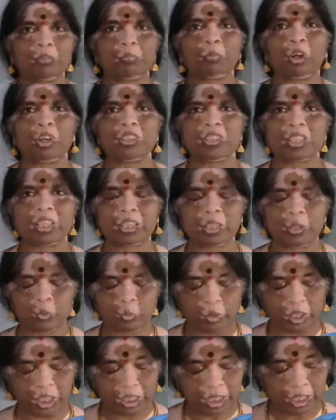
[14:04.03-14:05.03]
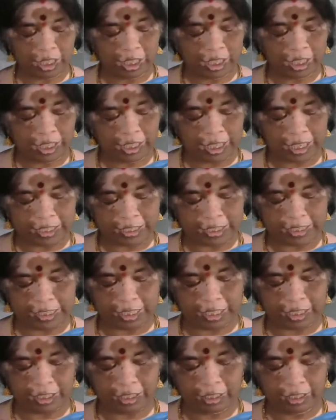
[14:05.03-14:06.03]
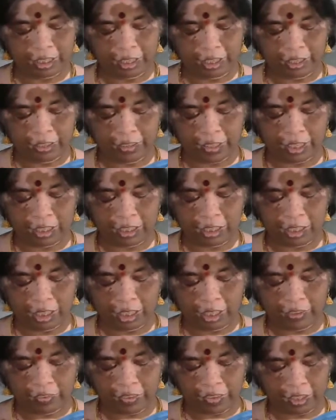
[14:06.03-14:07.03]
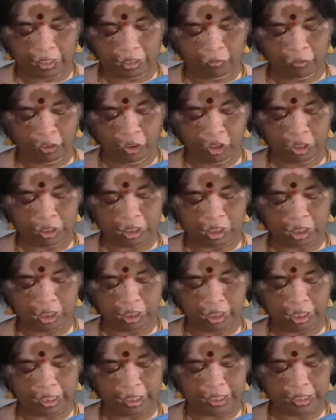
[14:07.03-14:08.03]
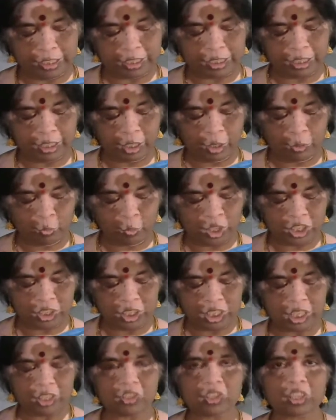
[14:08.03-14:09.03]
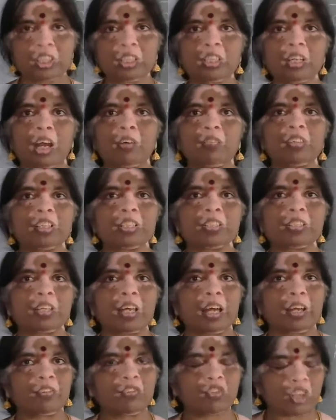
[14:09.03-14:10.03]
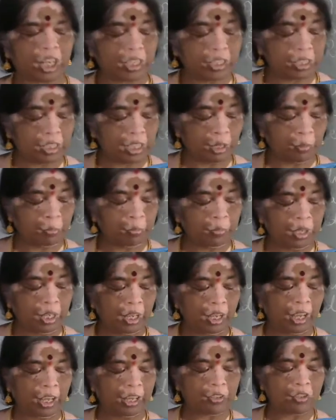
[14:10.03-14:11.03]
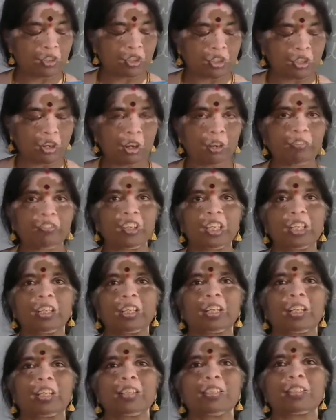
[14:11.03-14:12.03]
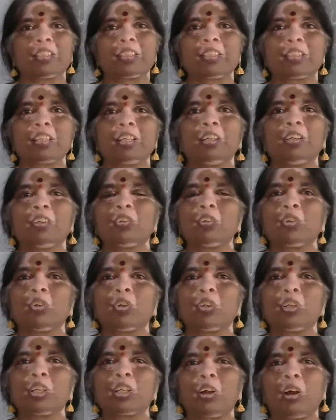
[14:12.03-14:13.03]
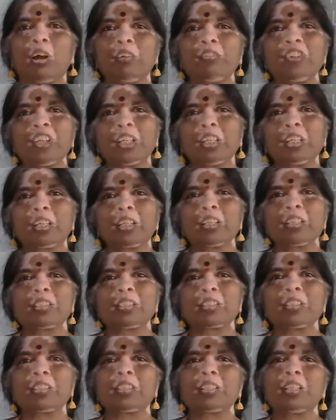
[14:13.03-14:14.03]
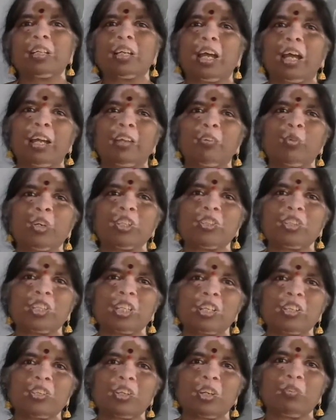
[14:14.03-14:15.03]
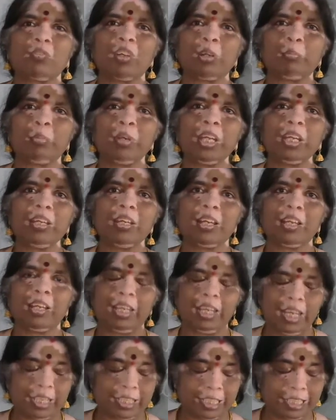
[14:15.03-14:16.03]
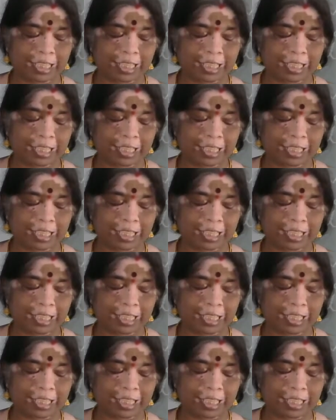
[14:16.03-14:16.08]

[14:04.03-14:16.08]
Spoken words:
Moisture is very less there. Then fourth is vegetation covers, dries up and drought increases. So drought increases and vegetation will be less.